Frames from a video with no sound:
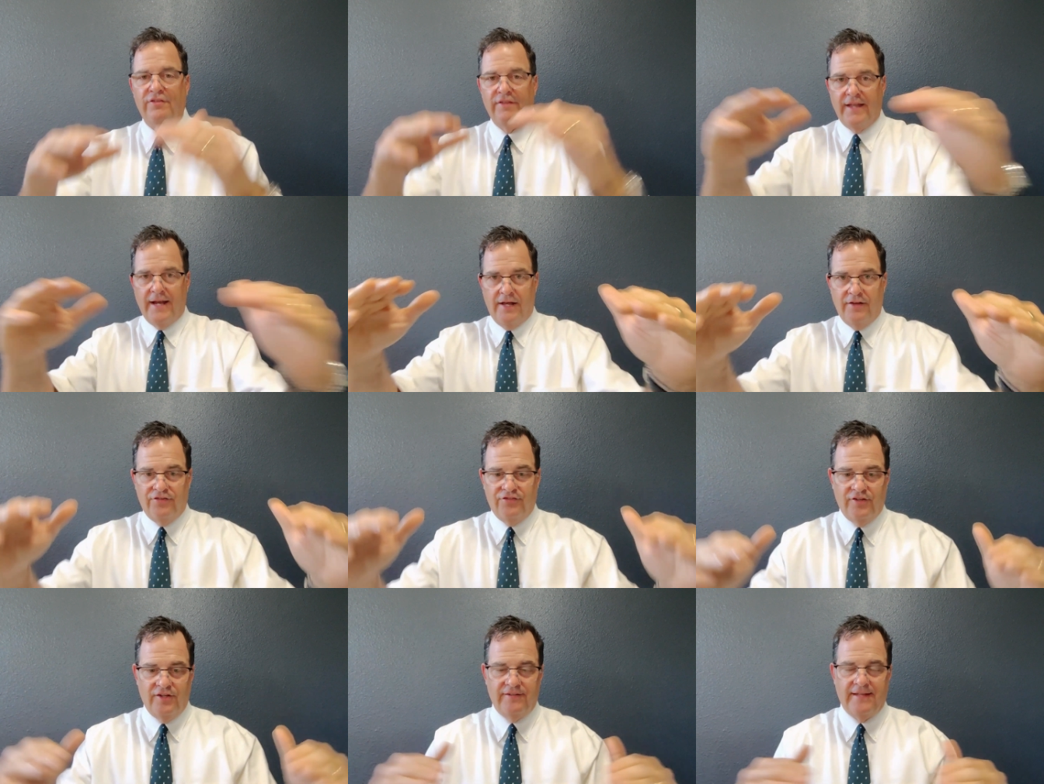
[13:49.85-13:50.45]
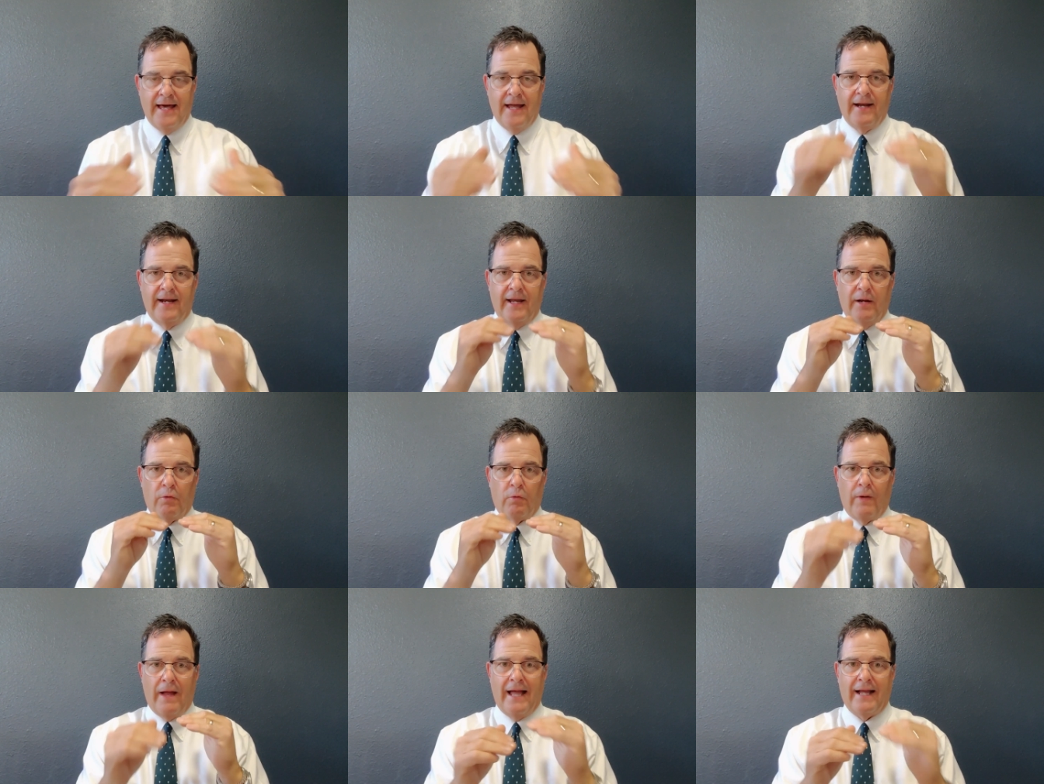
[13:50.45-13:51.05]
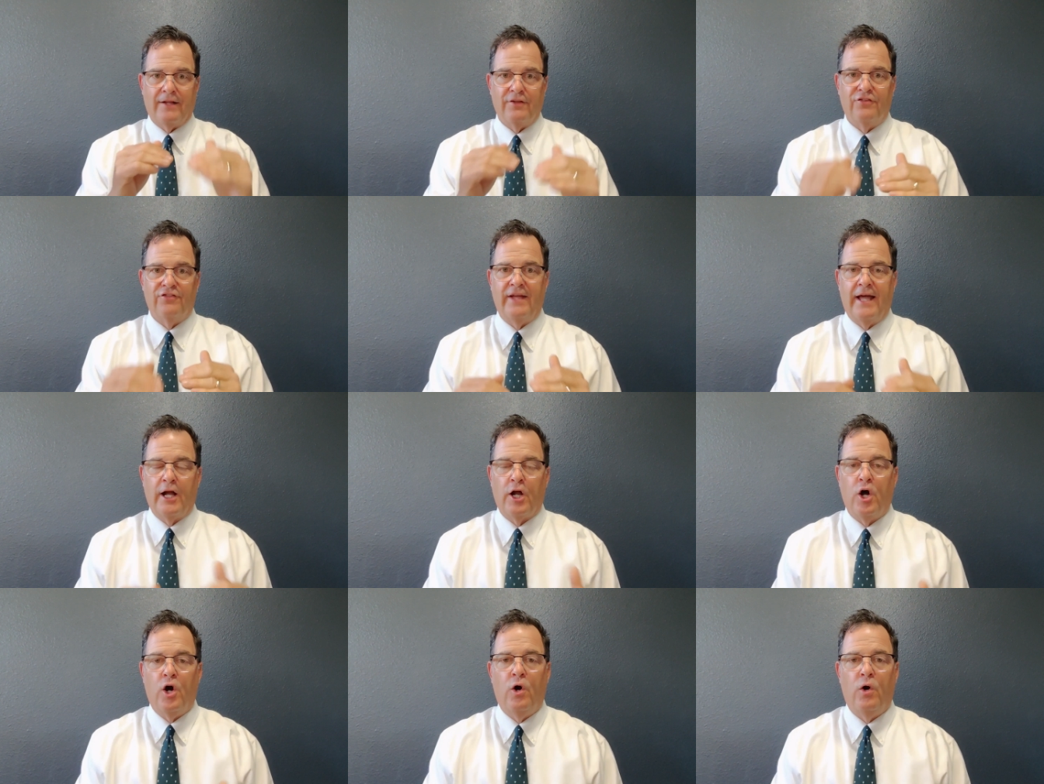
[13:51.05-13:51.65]
then I sit down and I rack and
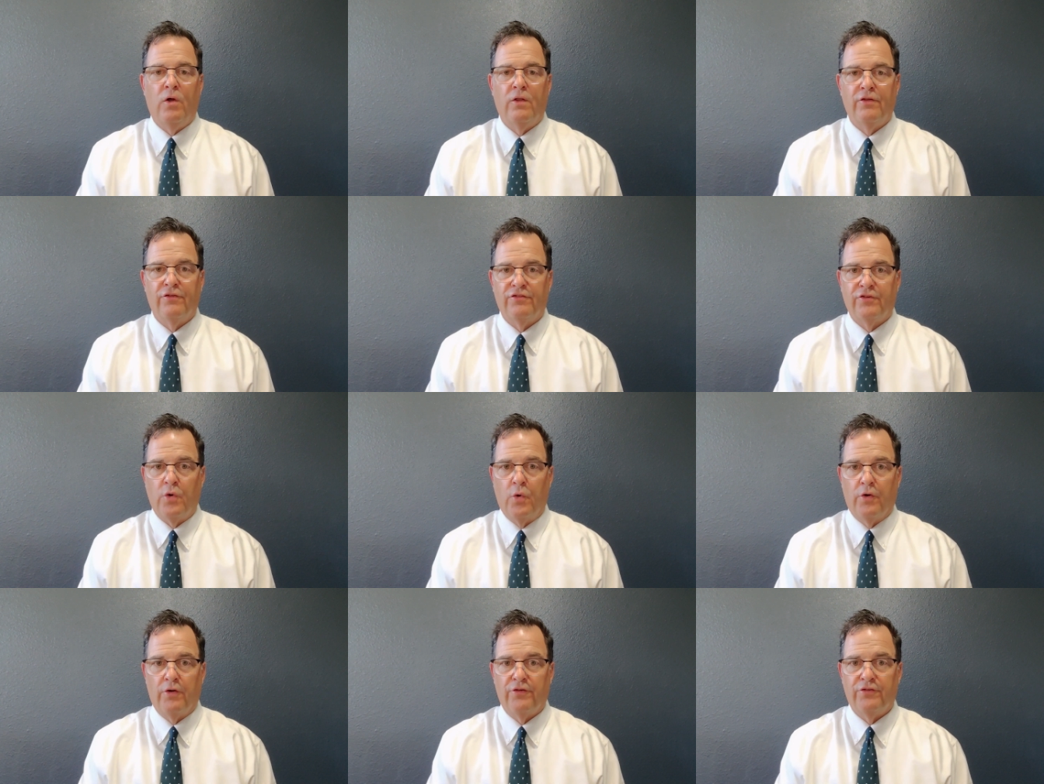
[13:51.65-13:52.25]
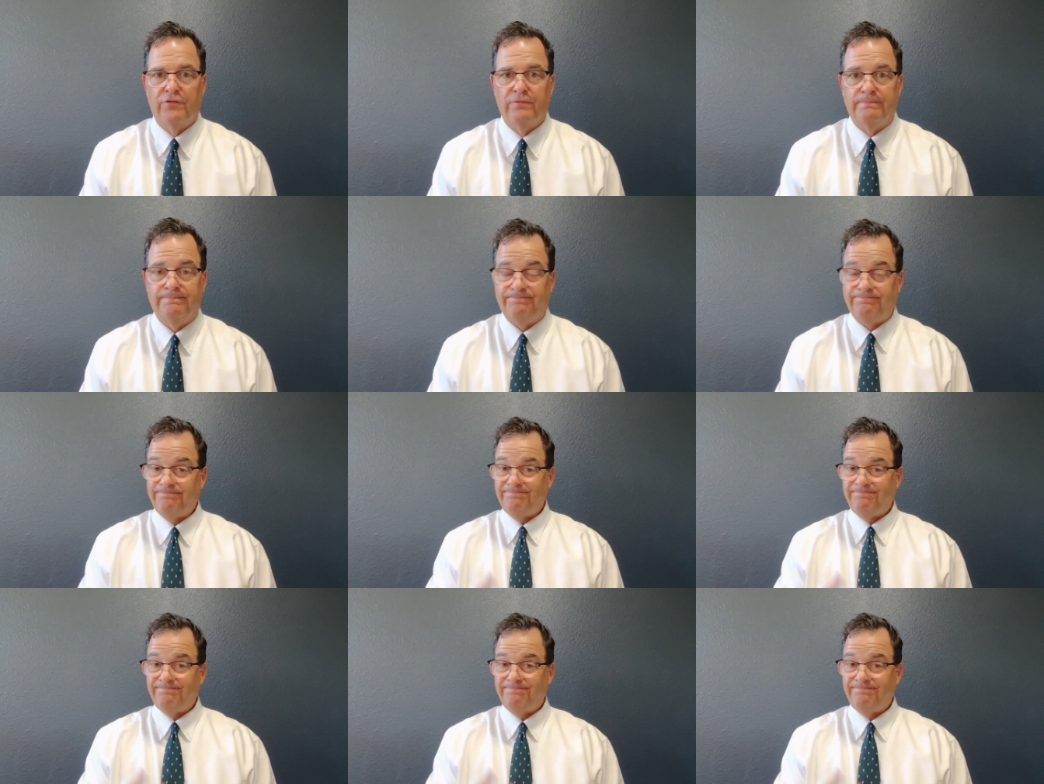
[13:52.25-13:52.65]
stack all the scores.